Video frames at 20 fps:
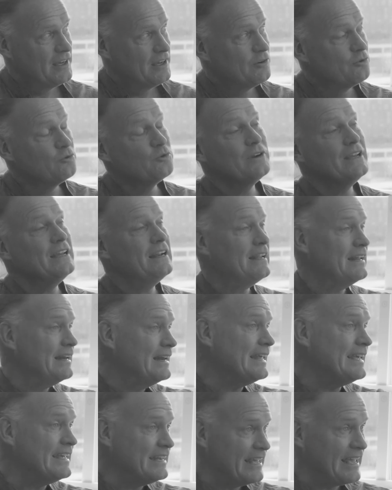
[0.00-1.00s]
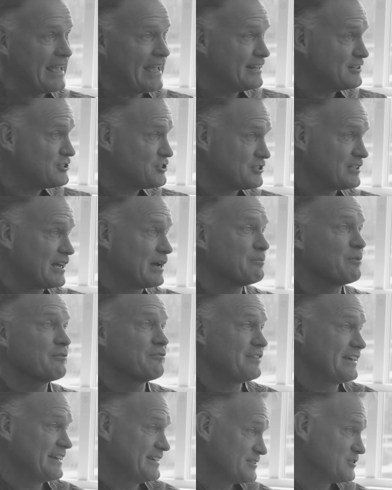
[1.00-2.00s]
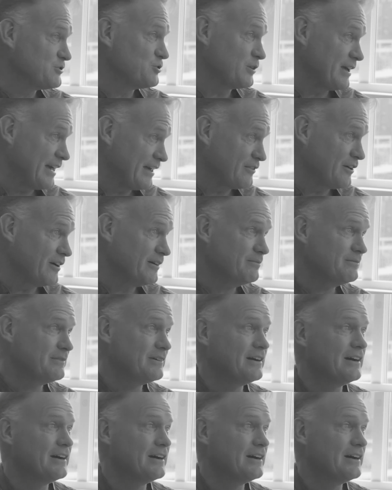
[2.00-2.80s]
really leading edge type of things together.